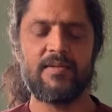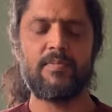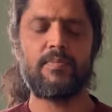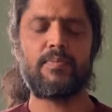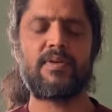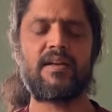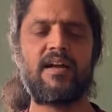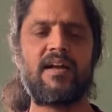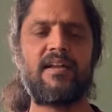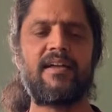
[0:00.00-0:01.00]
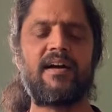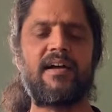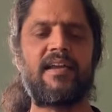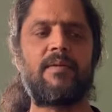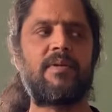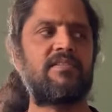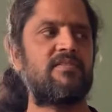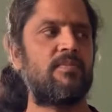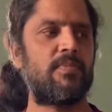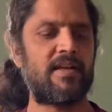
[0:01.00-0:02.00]
limb pranayama.
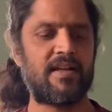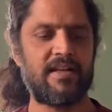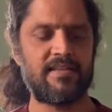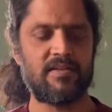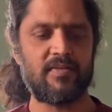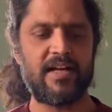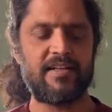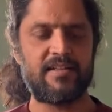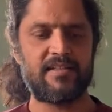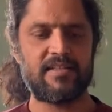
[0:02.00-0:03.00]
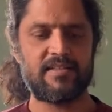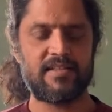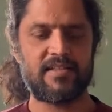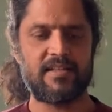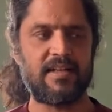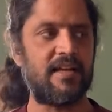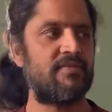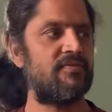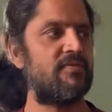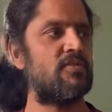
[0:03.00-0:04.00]
So the prana is the vital, the subtle
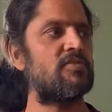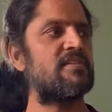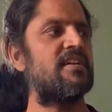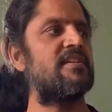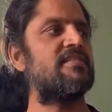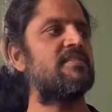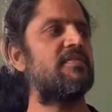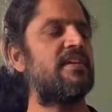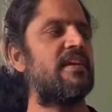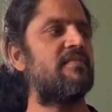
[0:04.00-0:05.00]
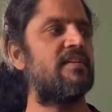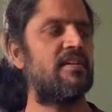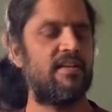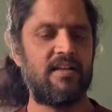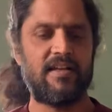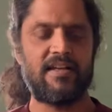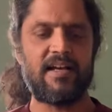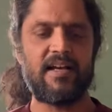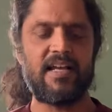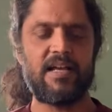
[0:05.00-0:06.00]
life force energy we have and
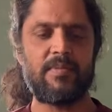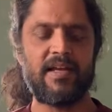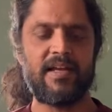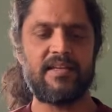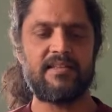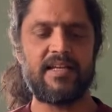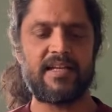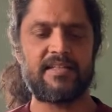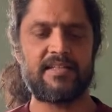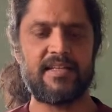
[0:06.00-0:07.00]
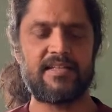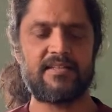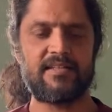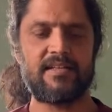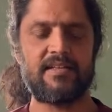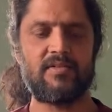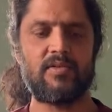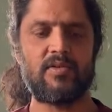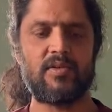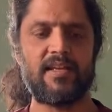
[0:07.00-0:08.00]
ayama is the extension
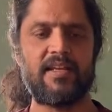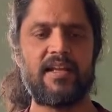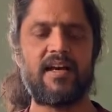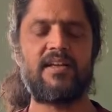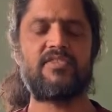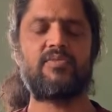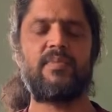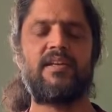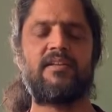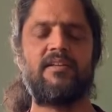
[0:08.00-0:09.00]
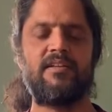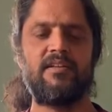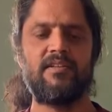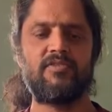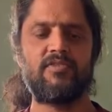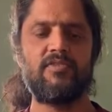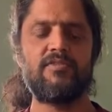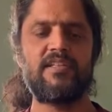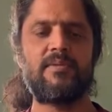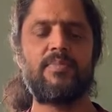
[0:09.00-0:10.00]
or enhancement. So
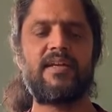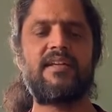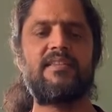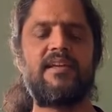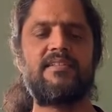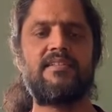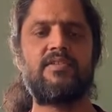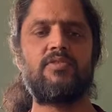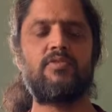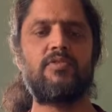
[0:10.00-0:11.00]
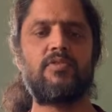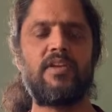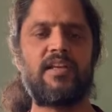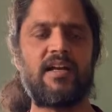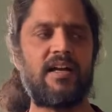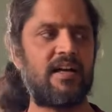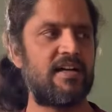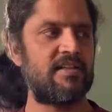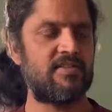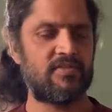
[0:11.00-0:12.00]
using breath as a tool to
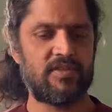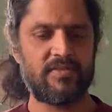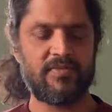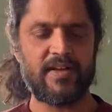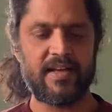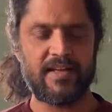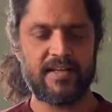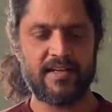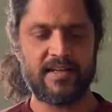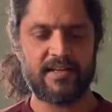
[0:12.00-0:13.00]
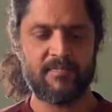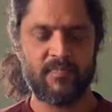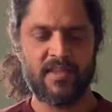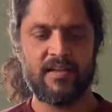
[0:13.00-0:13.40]
enhance, to refine and